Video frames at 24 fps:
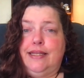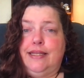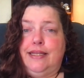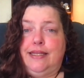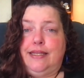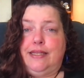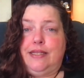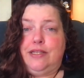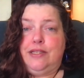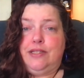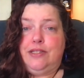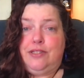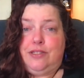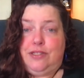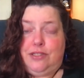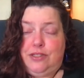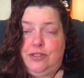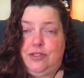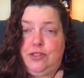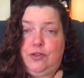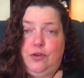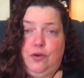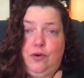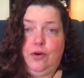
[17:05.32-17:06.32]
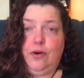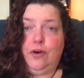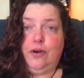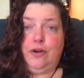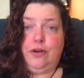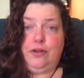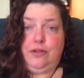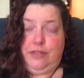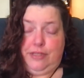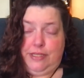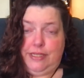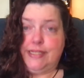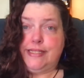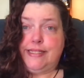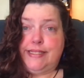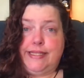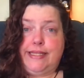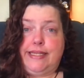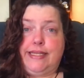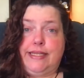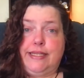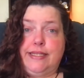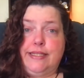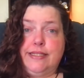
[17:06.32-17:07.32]
is your
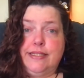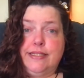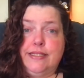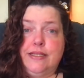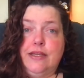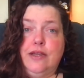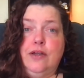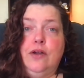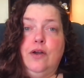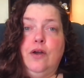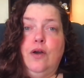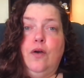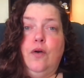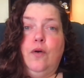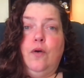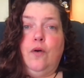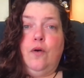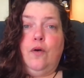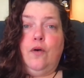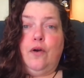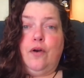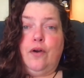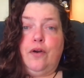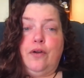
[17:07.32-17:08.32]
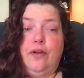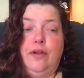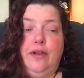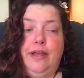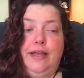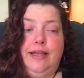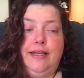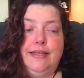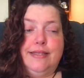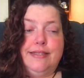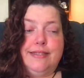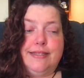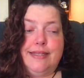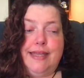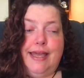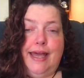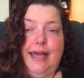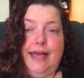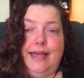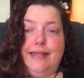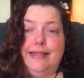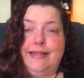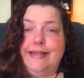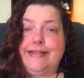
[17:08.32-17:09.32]
disease or
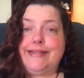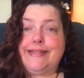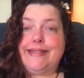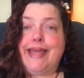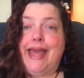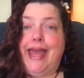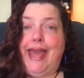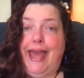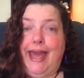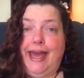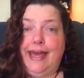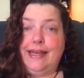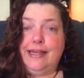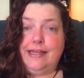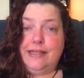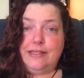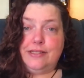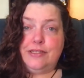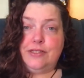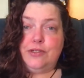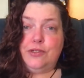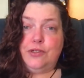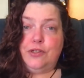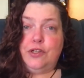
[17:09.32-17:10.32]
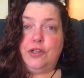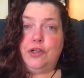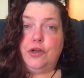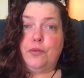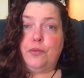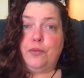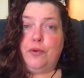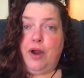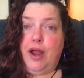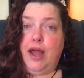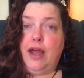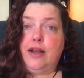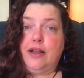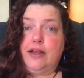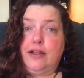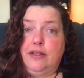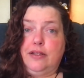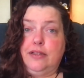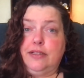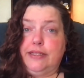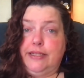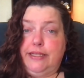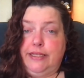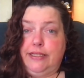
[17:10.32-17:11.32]
SAD is added to your chronic
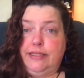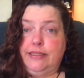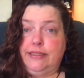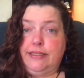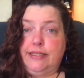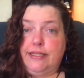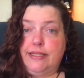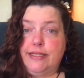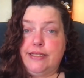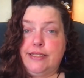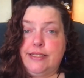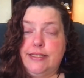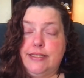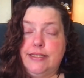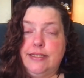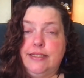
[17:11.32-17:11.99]
illness,